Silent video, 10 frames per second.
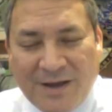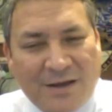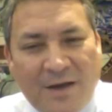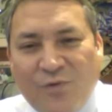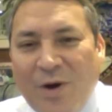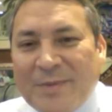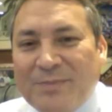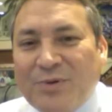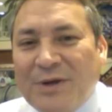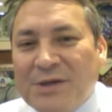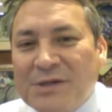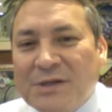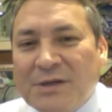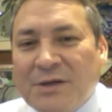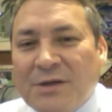GovGuam
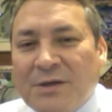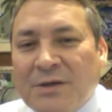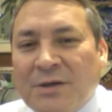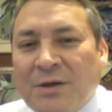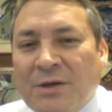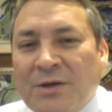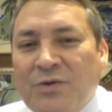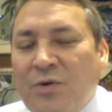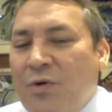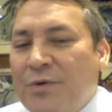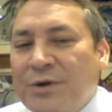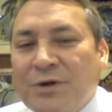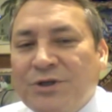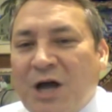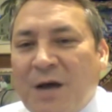employees, you owe
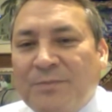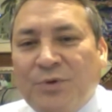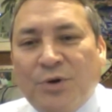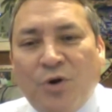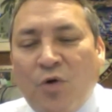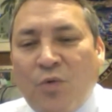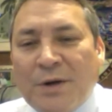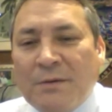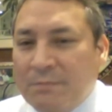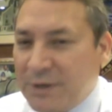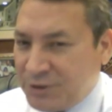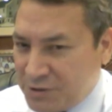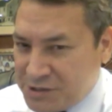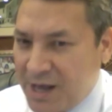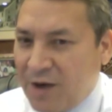your job to no one but
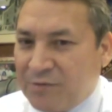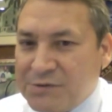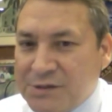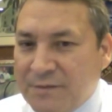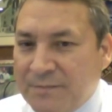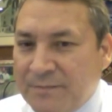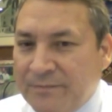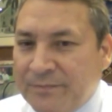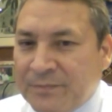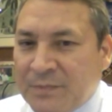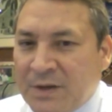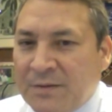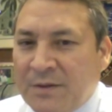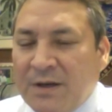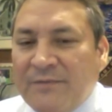yourselves.
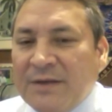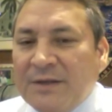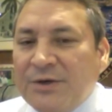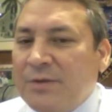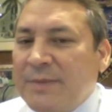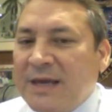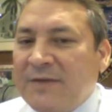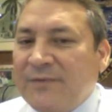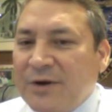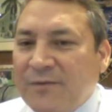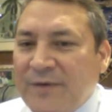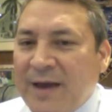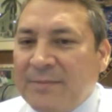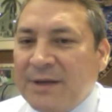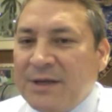The living that you're making for your
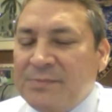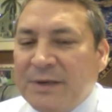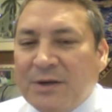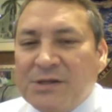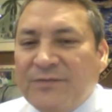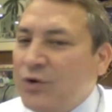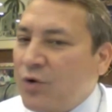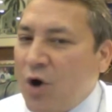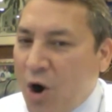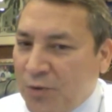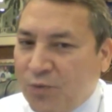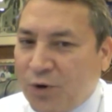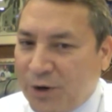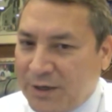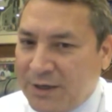family is because of your hard
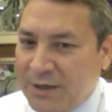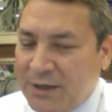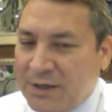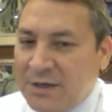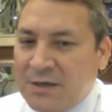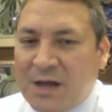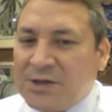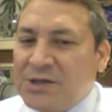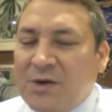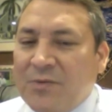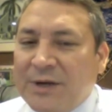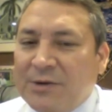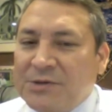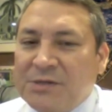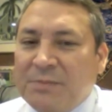work, not someone
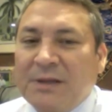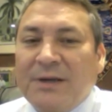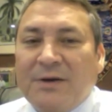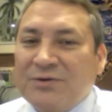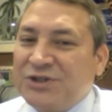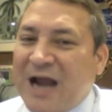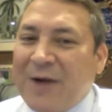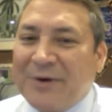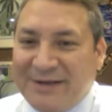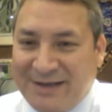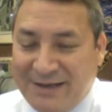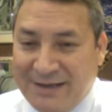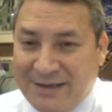else's political charity.